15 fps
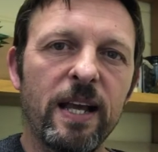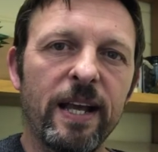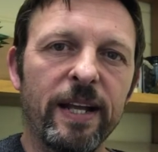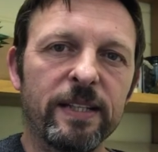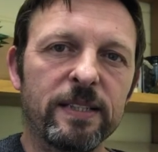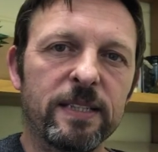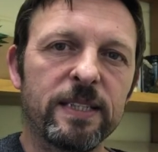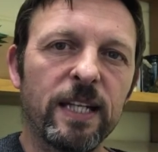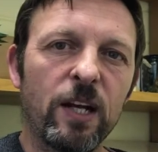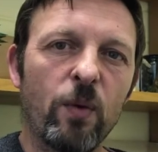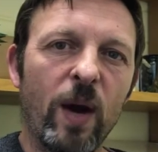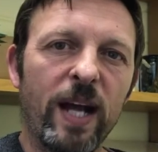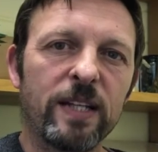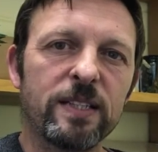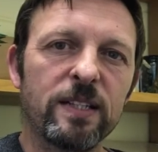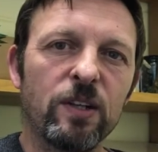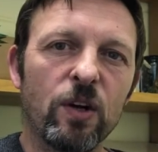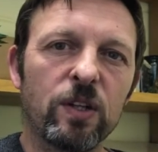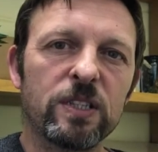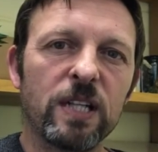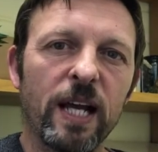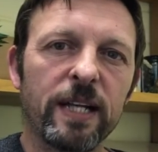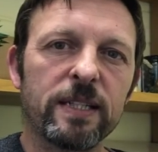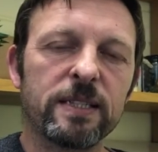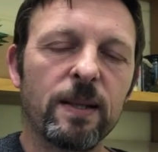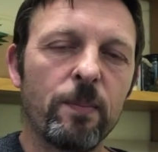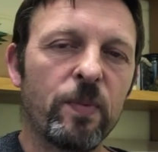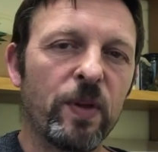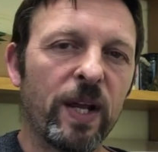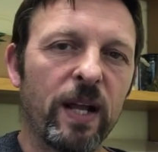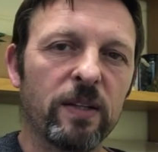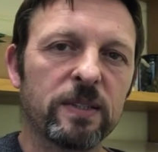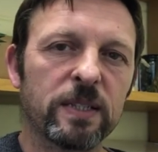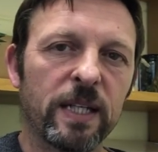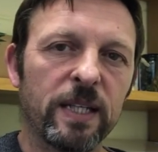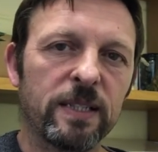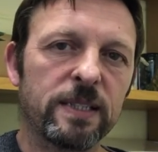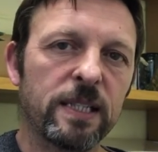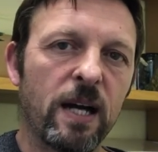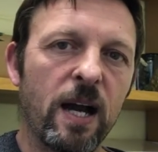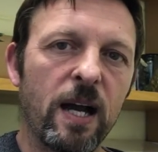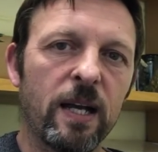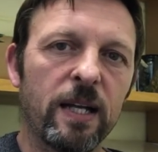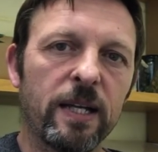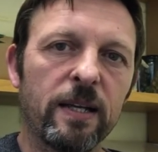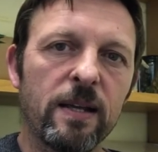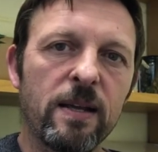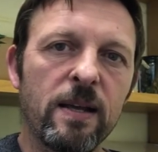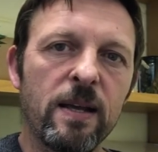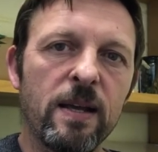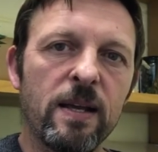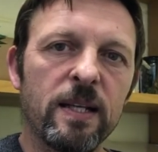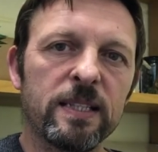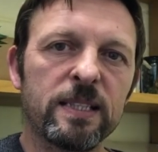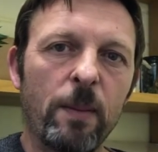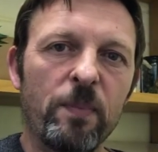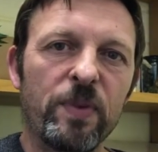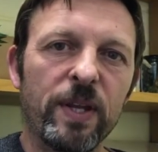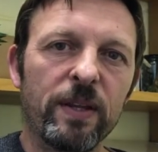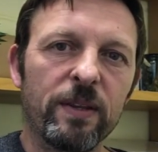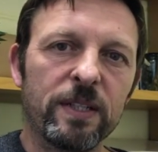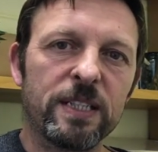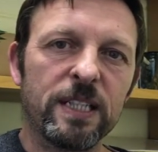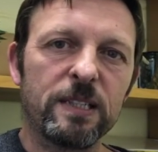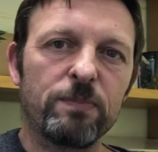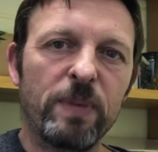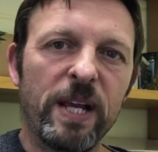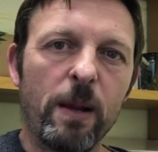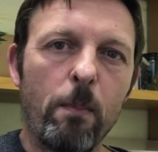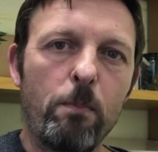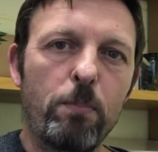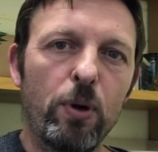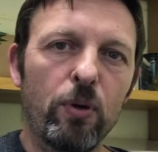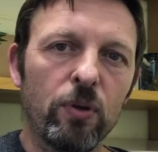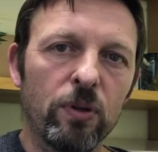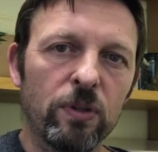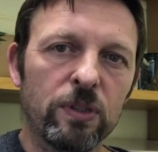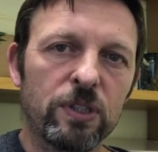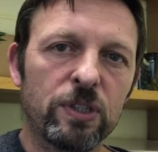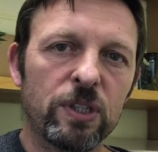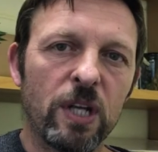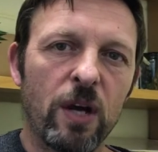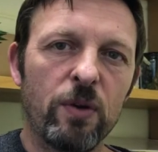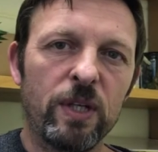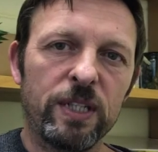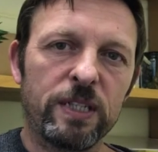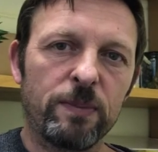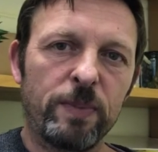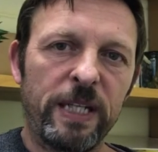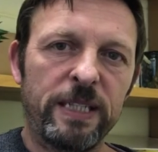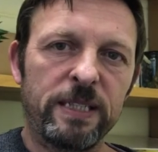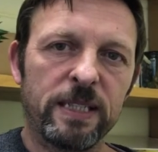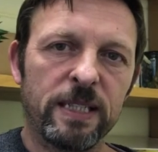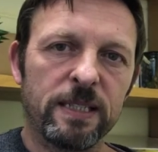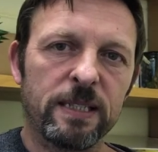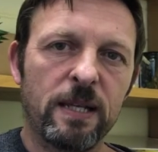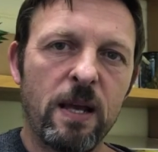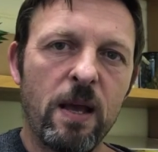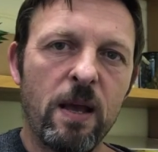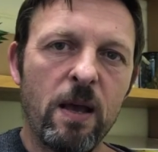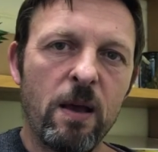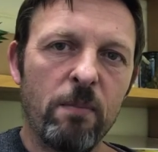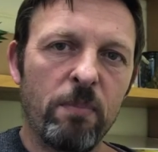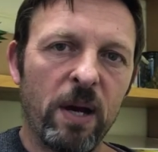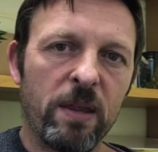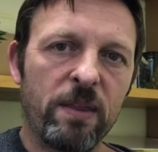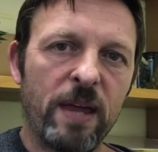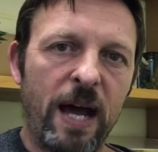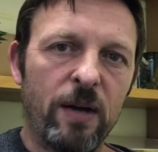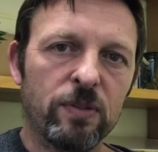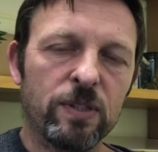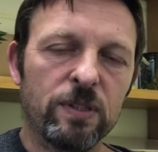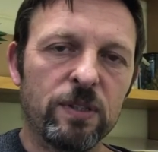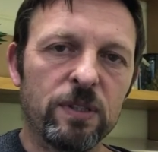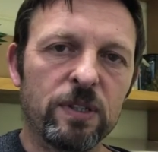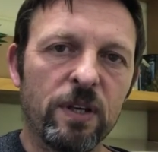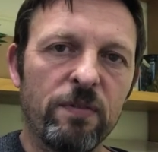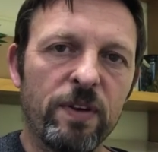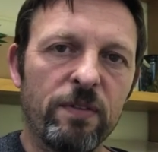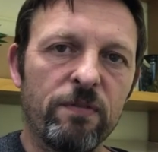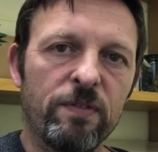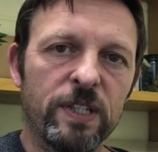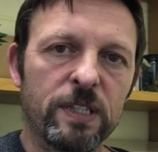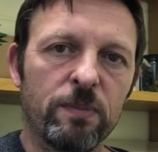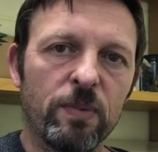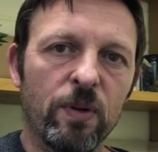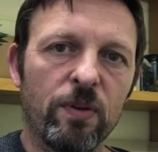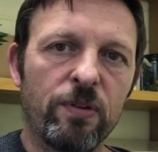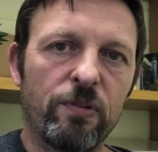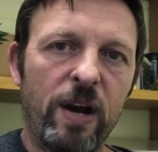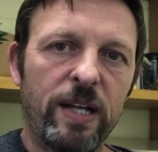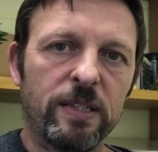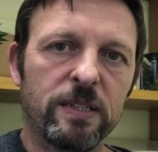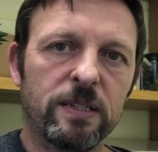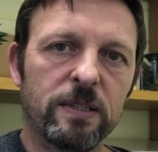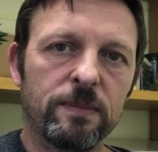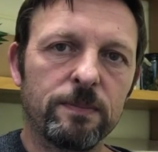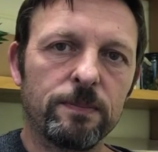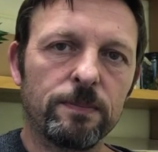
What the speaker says: its silhouette looks like something else entirely, something that is being pulled slowly to pieces by thousands of invisible threads.